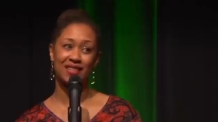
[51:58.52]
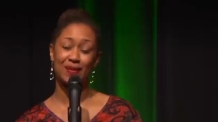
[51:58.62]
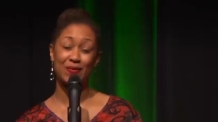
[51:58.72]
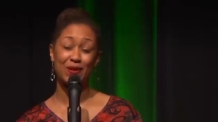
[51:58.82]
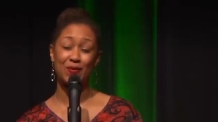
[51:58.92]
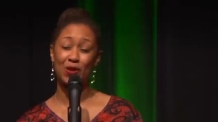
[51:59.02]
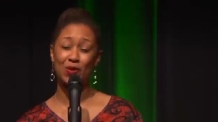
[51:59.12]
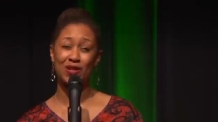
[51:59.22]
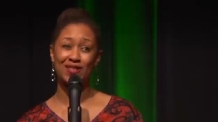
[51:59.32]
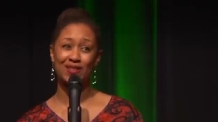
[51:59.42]
I'm, I'm
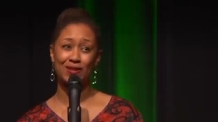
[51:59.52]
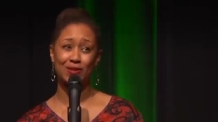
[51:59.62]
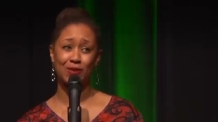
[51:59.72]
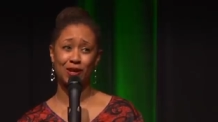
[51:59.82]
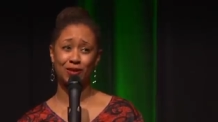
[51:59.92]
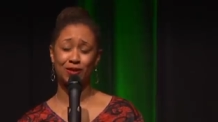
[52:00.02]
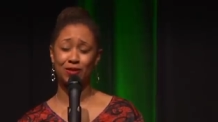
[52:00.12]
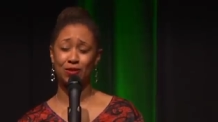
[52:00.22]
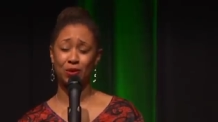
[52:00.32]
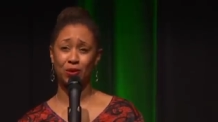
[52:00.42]
always so honored
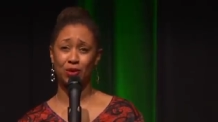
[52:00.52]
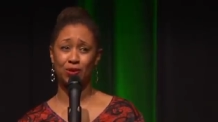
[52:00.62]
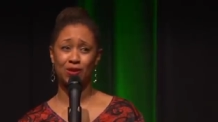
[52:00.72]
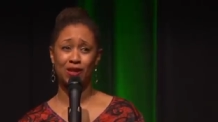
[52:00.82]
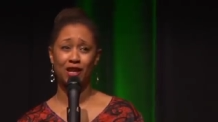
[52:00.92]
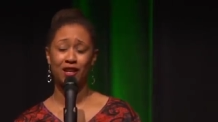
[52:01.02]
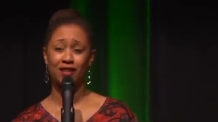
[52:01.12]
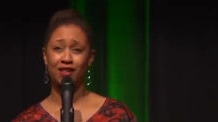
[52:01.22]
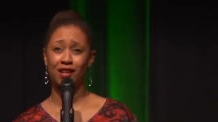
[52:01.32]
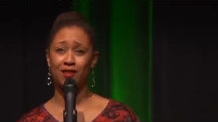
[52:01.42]
and so thrilled
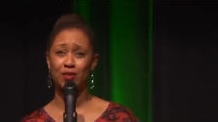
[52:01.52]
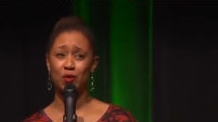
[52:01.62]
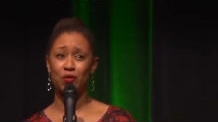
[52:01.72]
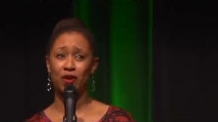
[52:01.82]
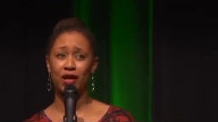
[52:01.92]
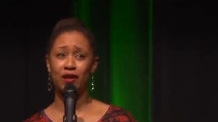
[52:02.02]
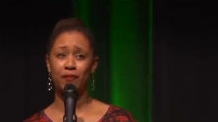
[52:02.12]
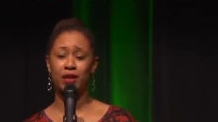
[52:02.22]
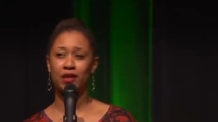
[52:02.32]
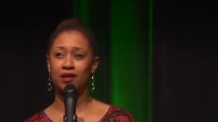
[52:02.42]
uh, to be
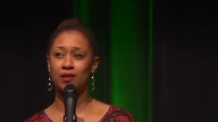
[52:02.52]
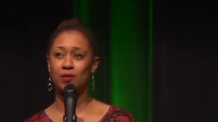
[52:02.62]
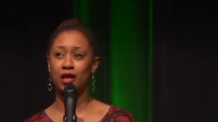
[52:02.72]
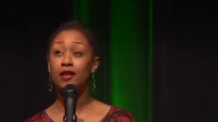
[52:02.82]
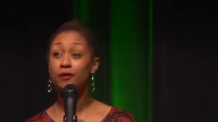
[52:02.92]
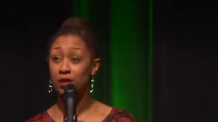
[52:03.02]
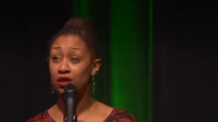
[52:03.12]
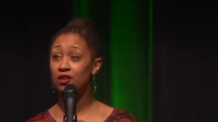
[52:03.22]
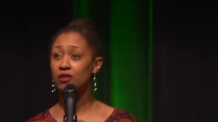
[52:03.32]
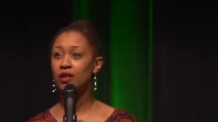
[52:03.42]
invited because when I come
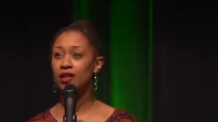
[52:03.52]
here, you